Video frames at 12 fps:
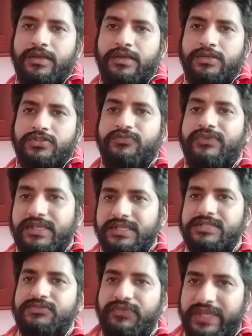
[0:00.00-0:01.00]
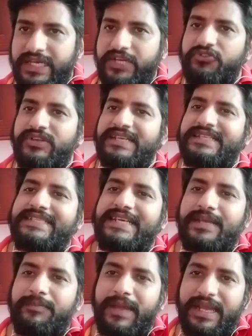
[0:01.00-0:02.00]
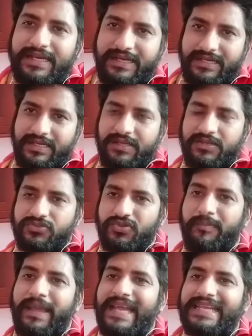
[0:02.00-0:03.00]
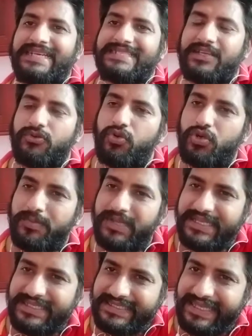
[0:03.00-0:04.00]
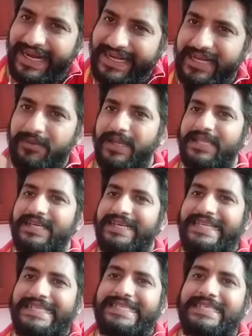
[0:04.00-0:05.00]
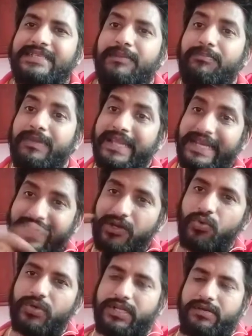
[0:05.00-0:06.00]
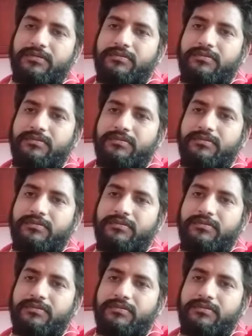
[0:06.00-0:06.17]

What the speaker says: So for this we need to excite a magnet. So magnets are going to be excited by the DC supply in a rotor.